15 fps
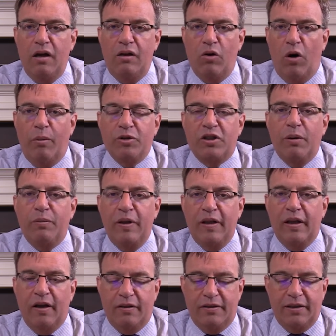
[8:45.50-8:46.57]
almost
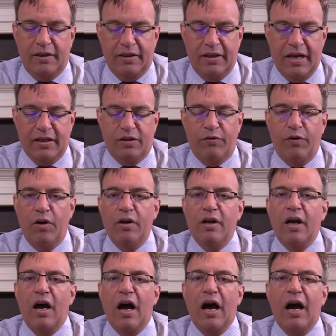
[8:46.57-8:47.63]
completely unsuccessful.
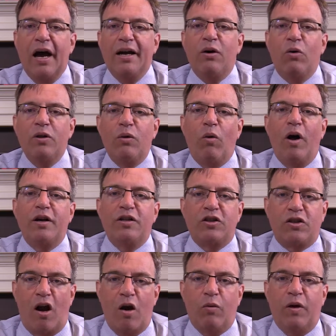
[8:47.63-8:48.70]
I only wanted to
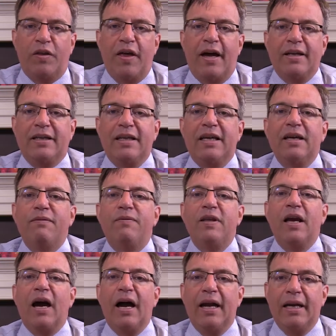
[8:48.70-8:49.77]
start with that to give
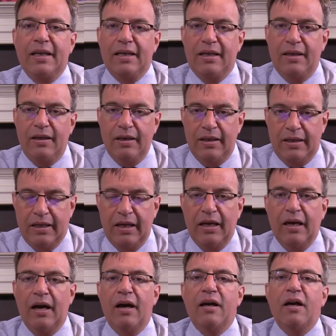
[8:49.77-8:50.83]
the
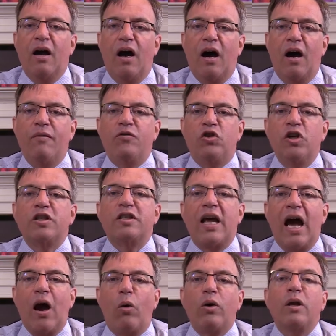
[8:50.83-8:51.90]
idea of just
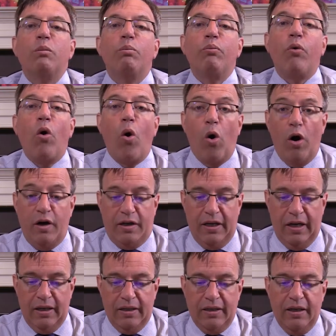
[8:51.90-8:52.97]
how
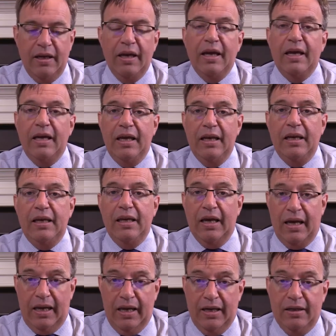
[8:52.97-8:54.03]
important
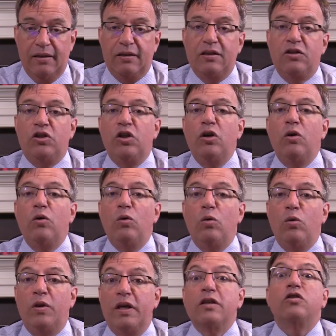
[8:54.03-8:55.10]
India is
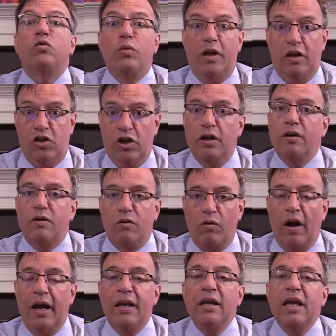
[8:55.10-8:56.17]
to this region,
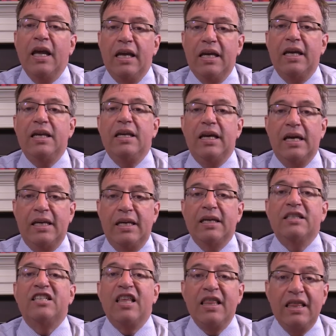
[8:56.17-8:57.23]
right? India
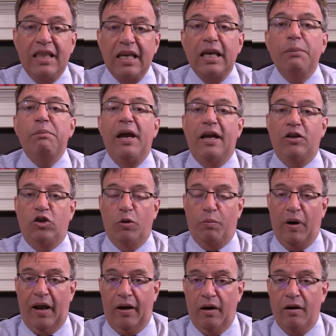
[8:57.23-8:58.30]
is the major
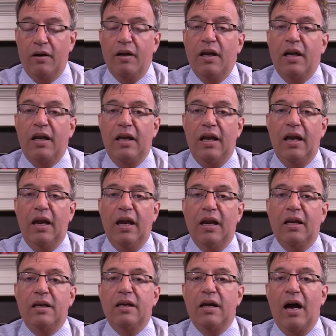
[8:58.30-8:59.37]
player
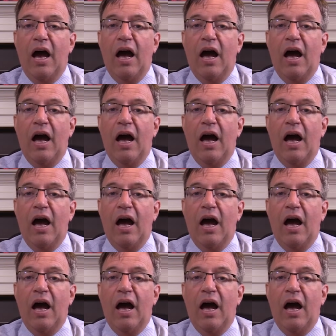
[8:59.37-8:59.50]
in